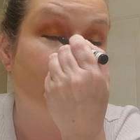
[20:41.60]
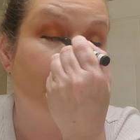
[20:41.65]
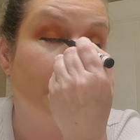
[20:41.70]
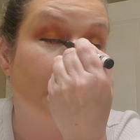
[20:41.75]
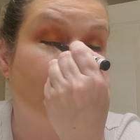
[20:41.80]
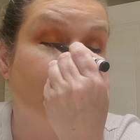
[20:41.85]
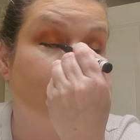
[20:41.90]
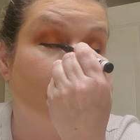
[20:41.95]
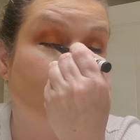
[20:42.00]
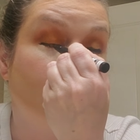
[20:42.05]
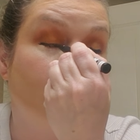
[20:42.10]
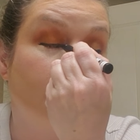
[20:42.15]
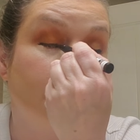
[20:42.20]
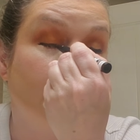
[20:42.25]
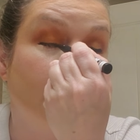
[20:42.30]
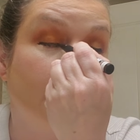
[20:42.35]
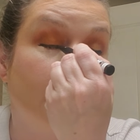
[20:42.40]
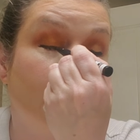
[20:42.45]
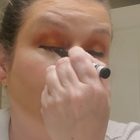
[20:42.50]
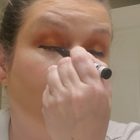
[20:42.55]
and have a good
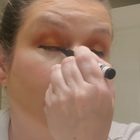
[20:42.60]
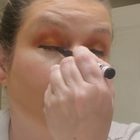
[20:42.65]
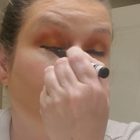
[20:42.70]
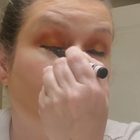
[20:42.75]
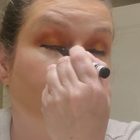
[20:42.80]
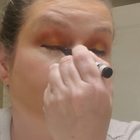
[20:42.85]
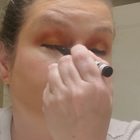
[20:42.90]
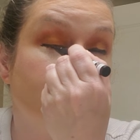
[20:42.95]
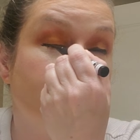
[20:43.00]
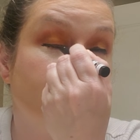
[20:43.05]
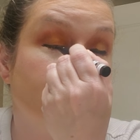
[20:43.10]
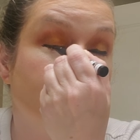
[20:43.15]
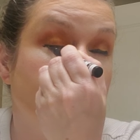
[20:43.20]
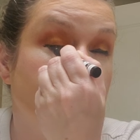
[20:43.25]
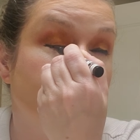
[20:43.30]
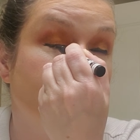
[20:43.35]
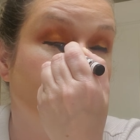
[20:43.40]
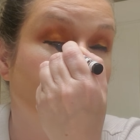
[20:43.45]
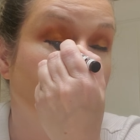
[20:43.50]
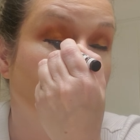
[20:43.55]
data
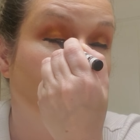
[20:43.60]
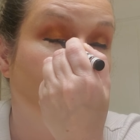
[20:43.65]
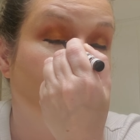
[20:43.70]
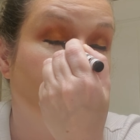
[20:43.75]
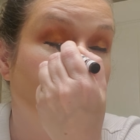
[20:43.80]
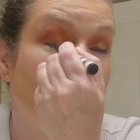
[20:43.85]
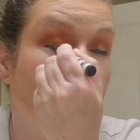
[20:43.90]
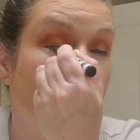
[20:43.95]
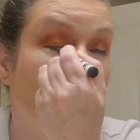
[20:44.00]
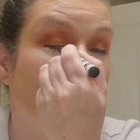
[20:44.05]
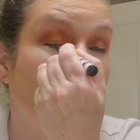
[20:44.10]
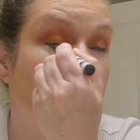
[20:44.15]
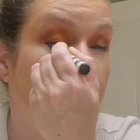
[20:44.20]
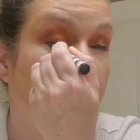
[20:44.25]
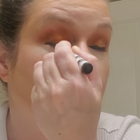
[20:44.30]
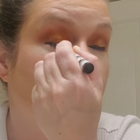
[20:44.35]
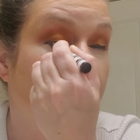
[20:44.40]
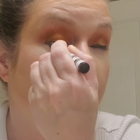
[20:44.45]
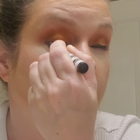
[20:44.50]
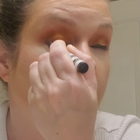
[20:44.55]
analysis. They want to
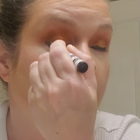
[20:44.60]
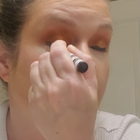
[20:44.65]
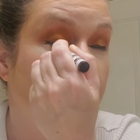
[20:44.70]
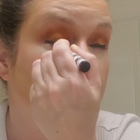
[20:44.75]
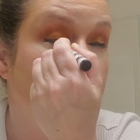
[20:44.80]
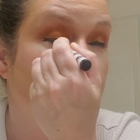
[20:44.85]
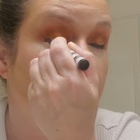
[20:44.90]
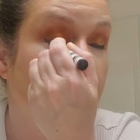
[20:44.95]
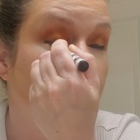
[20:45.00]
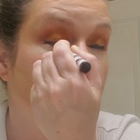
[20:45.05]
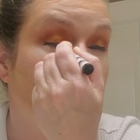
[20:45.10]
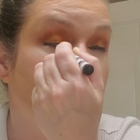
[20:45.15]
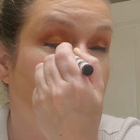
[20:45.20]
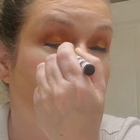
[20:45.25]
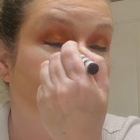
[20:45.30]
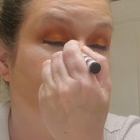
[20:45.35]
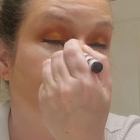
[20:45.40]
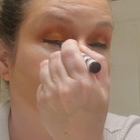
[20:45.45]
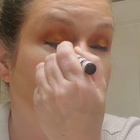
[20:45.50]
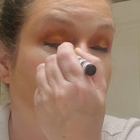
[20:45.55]
keep it easy.
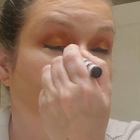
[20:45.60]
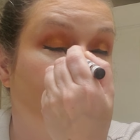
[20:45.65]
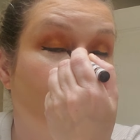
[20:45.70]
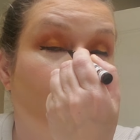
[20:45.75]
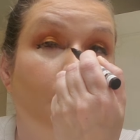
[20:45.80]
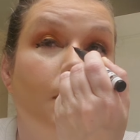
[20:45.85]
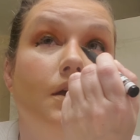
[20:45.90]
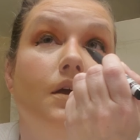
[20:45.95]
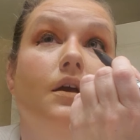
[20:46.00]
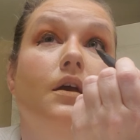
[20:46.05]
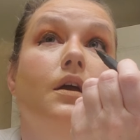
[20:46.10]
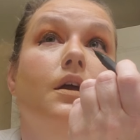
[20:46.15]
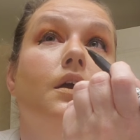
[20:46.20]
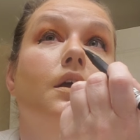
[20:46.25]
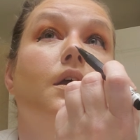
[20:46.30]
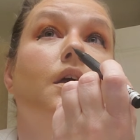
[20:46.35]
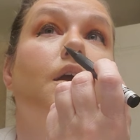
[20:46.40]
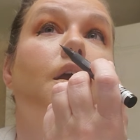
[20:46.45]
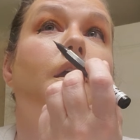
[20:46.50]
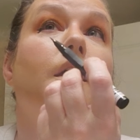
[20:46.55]

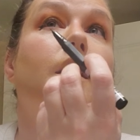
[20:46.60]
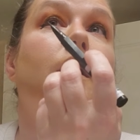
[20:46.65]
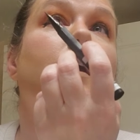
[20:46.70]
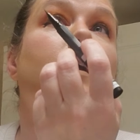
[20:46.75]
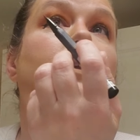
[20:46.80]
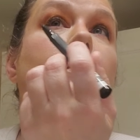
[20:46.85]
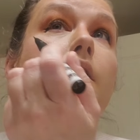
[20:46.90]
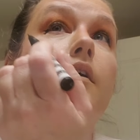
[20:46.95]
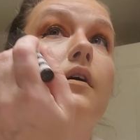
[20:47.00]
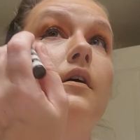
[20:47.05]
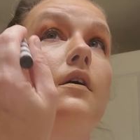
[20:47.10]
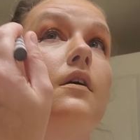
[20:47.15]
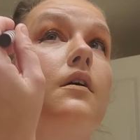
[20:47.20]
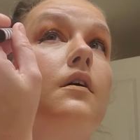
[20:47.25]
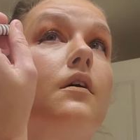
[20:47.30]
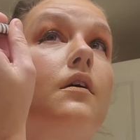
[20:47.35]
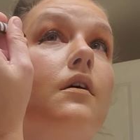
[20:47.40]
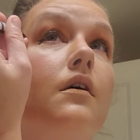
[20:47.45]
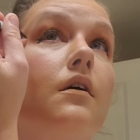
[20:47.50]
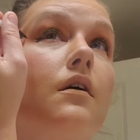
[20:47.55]
And
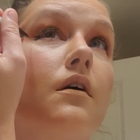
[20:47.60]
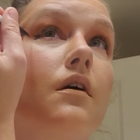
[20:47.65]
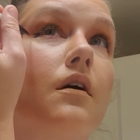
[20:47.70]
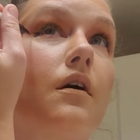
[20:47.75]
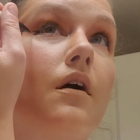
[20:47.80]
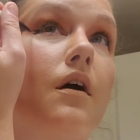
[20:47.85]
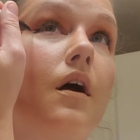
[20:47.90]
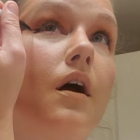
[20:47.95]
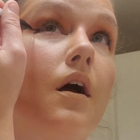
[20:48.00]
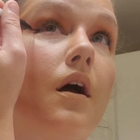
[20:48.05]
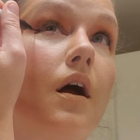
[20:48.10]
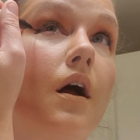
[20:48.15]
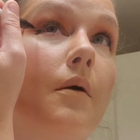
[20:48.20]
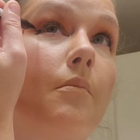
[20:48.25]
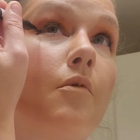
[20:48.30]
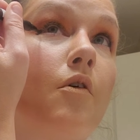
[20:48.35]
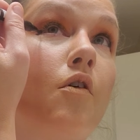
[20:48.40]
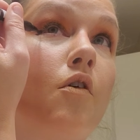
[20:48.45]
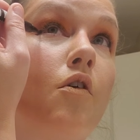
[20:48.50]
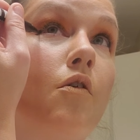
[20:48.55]

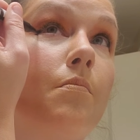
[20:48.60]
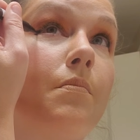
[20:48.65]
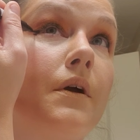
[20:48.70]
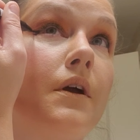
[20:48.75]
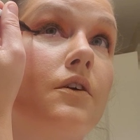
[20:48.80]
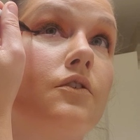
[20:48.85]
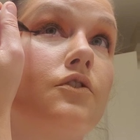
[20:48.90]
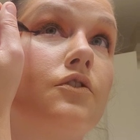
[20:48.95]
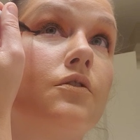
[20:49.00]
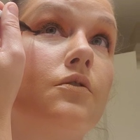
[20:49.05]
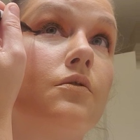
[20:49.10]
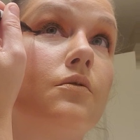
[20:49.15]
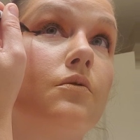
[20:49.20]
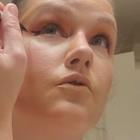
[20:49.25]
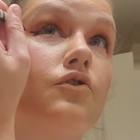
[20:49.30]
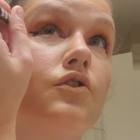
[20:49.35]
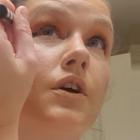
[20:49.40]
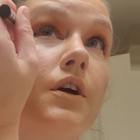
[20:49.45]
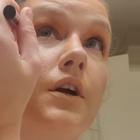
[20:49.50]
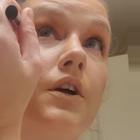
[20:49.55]
I'm hoping to
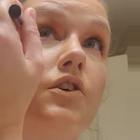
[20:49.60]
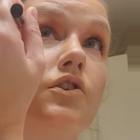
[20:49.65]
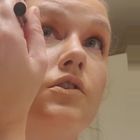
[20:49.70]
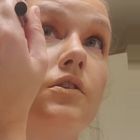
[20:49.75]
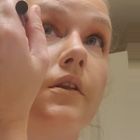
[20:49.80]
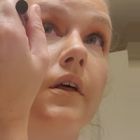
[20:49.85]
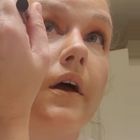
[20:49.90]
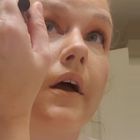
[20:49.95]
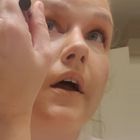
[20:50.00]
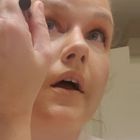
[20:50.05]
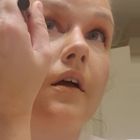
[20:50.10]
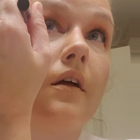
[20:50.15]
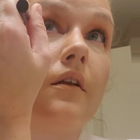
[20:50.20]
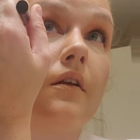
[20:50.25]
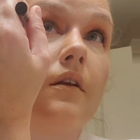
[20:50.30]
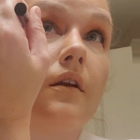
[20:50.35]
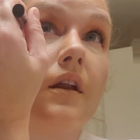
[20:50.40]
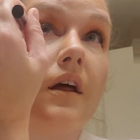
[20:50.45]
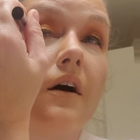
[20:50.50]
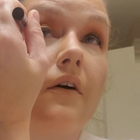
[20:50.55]
change that
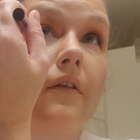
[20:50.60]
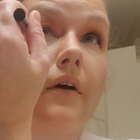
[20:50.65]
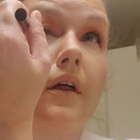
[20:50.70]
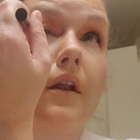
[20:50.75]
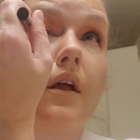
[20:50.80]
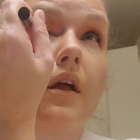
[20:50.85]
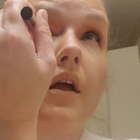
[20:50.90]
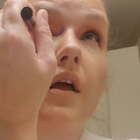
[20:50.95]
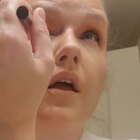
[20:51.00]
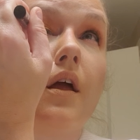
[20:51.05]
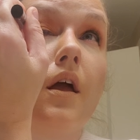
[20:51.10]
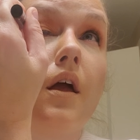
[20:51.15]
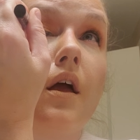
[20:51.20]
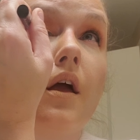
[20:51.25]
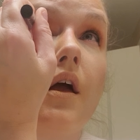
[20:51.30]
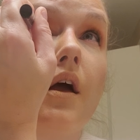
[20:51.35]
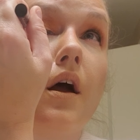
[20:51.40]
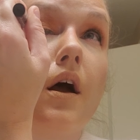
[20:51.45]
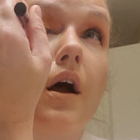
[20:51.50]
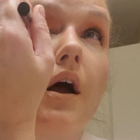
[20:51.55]
now that
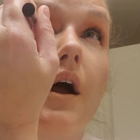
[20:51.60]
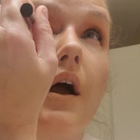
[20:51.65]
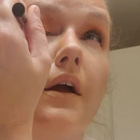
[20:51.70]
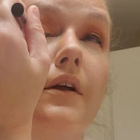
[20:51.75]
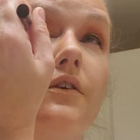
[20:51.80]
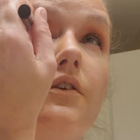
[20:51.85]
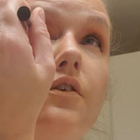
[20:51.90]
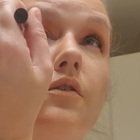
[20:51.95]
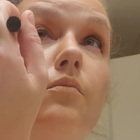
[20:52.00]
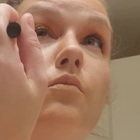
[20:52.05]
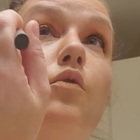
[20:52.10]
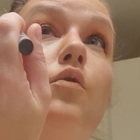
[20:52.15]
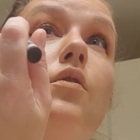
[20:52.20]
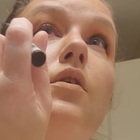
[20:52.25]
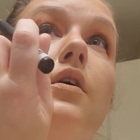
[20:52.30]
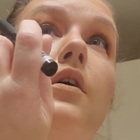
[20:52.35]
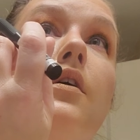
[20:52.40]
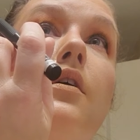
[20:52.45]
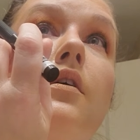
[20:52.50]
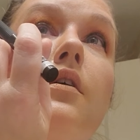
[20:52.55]
I do
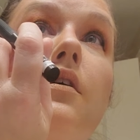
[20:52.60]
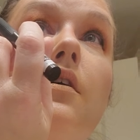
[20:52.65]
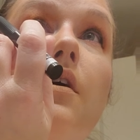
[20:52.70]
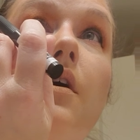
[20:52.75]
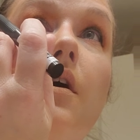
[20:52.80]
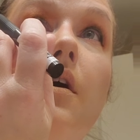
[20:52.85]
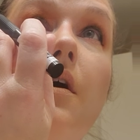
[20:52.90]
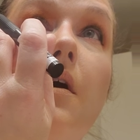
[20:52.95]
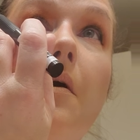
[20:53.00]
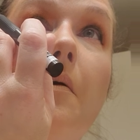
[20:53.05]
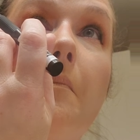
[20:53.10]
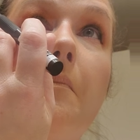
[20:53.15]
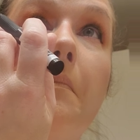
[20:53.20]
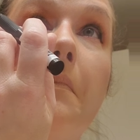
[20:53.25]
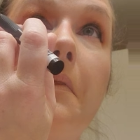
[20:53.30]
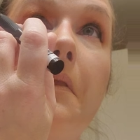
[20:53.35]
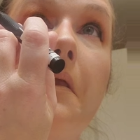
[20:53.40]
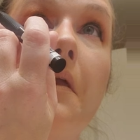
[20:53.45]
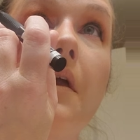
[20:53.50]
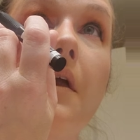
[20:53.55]
more
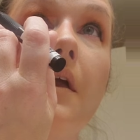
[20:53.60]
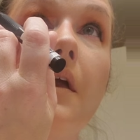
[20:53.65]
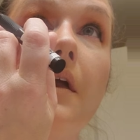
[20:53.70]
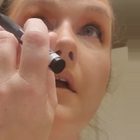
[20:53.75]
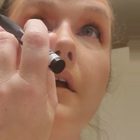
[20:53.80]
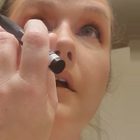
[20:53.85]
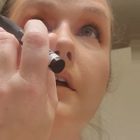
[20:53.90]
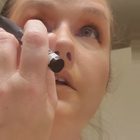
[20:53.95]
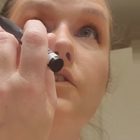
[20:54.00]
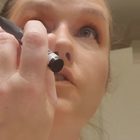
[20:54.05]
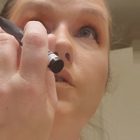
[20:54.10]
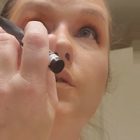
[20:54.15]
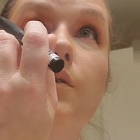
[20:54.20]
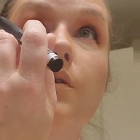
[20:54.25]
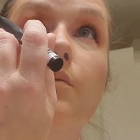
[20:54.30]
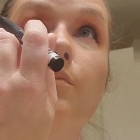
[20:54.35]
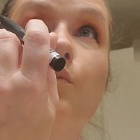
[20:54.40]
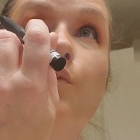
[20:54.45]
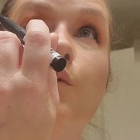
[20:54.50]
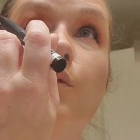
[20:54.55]

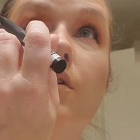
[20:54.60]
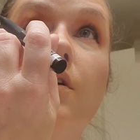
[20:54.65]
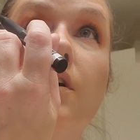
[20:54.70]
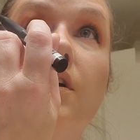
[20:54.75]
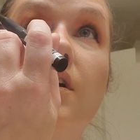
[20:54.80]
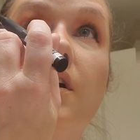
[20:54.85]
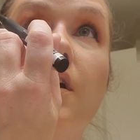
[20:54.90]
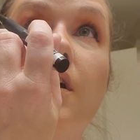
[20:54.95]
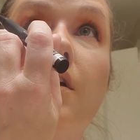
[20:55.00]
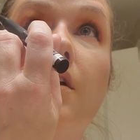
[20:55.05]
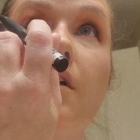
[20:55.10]
interim work